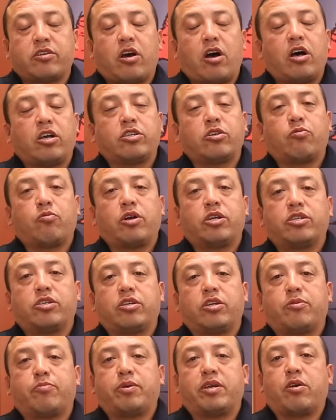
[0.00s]
I also want
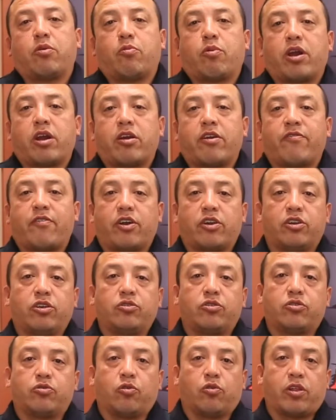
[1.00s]
you to be aware of our
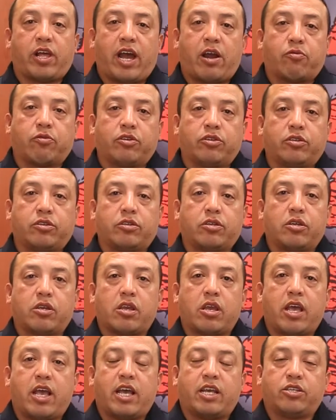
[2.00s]
new school hours.
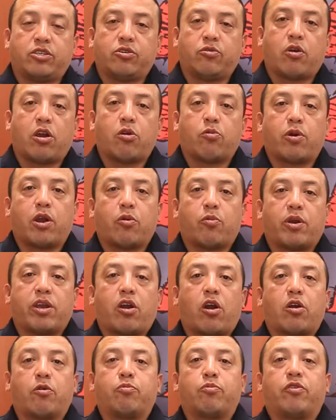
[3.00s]
As you are aware, we
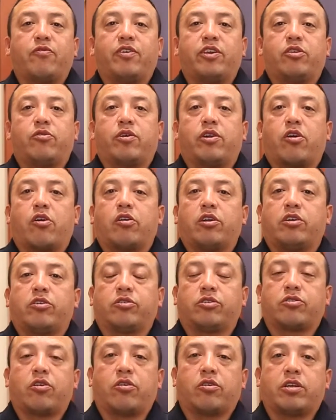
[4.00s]
are moving to an earlier
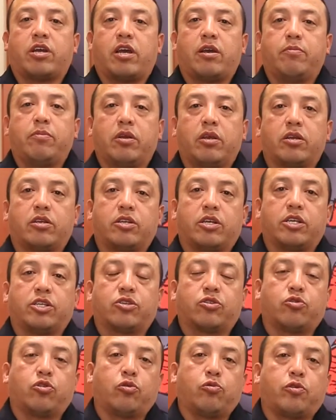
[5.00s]
start time. Uh, school